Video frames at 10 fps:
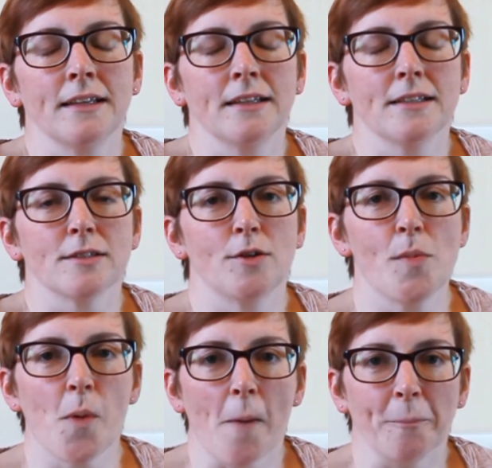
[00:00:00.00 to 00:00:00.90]
So number
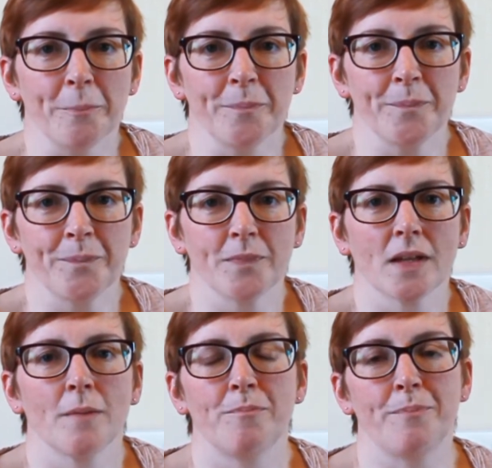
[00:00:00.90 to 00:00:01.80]
one,
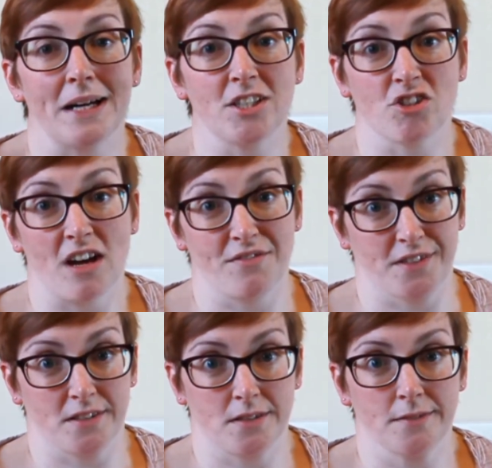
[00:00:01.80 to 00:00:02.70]
bad
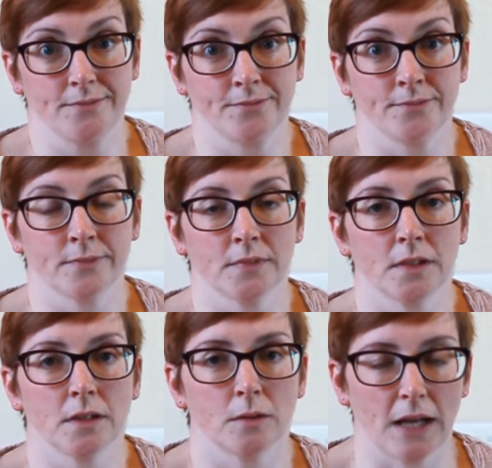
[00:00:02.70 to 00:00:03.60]
drivers.
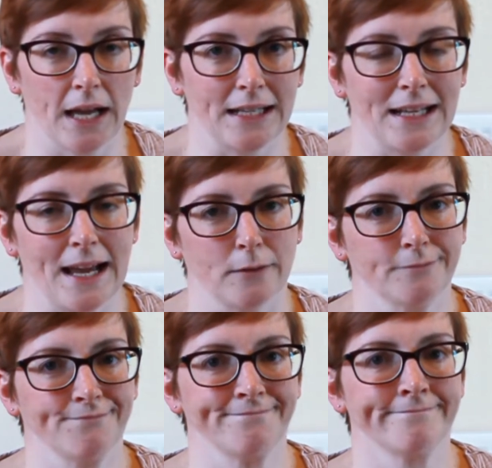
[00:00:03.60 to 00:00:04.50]
Okay, now
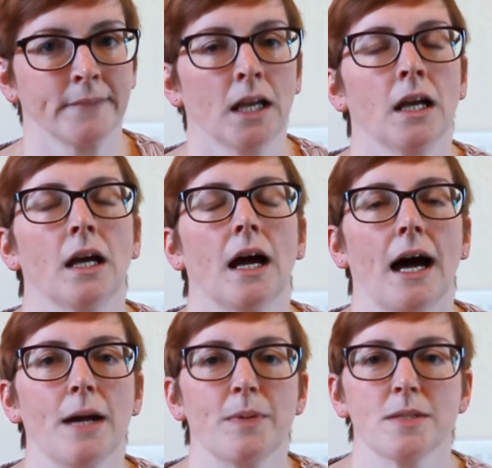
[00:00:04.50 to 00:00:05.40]

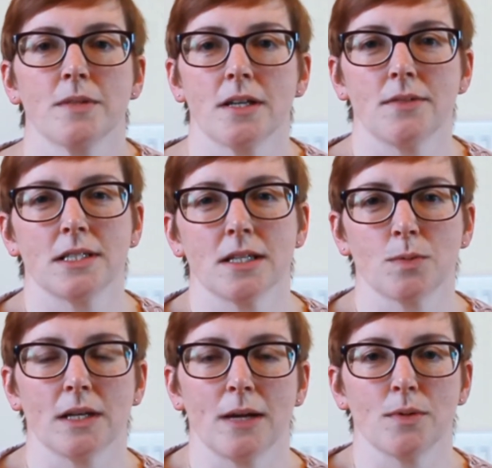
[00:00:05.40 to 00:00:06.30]
I passed my driving test
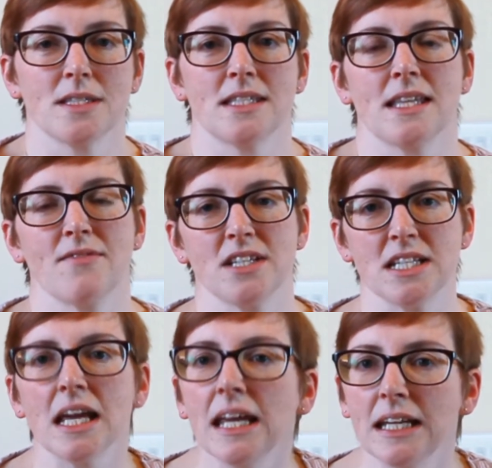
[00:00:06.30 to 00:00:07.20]
when I was
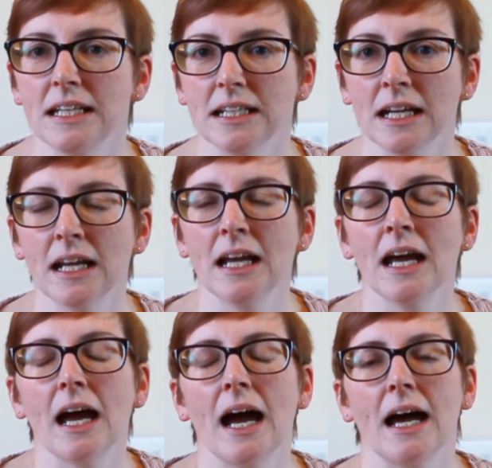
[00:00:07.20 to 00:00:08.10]
17
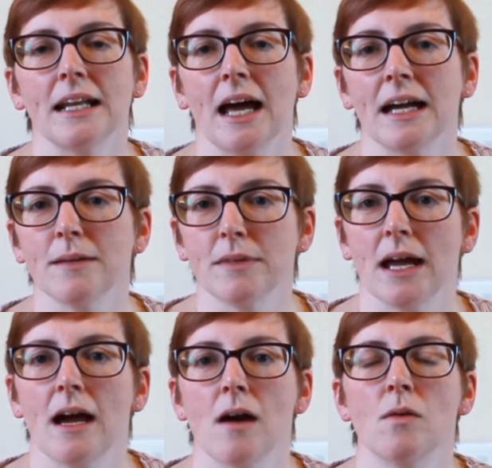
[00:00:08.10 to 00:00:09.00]
and I am
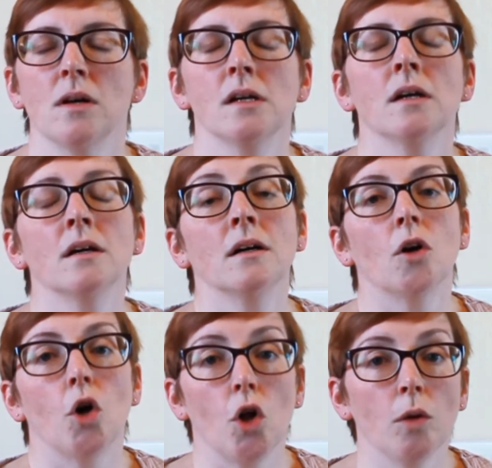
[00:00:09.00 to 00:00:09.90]
now
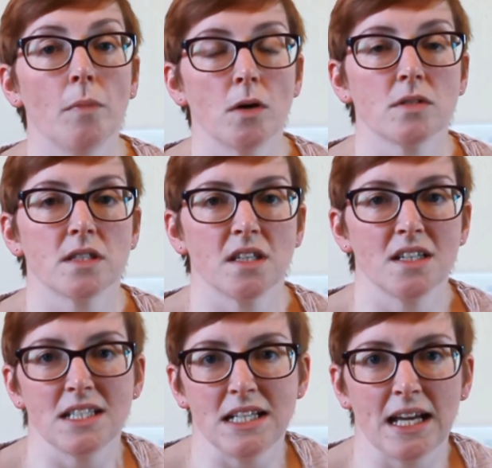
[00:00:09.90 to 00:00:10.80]
almost
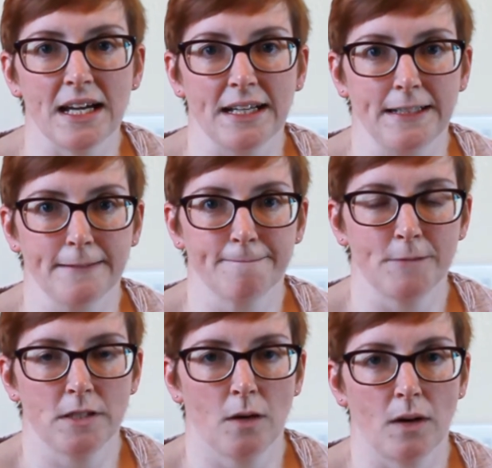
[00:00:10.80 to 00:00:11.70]
39.
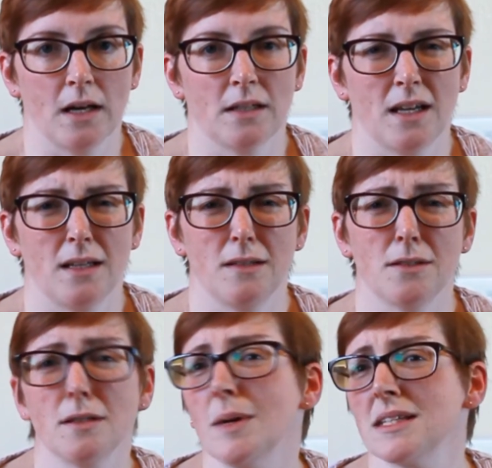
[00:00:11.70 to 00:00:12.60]
So I'll let you
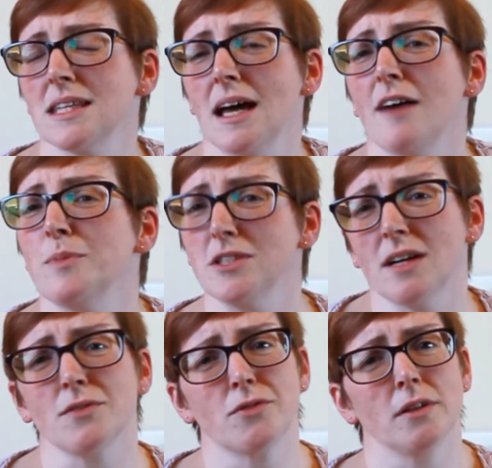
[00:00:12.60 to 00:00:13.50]
do the maths there. I've been
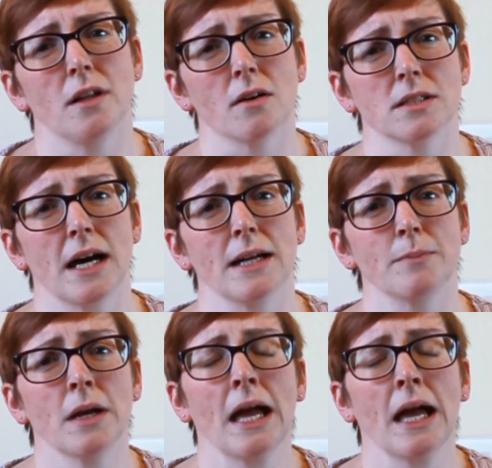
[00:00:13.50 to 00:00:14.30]
driving for a long time.